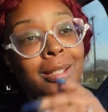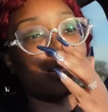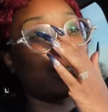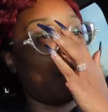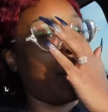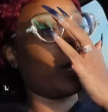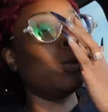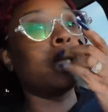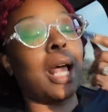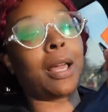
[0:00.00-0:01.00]
Somebody
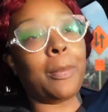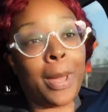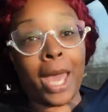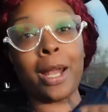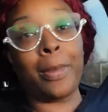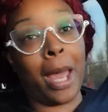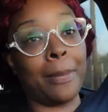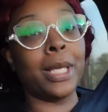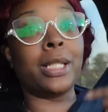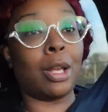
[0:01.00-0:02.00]
was talking bad about me.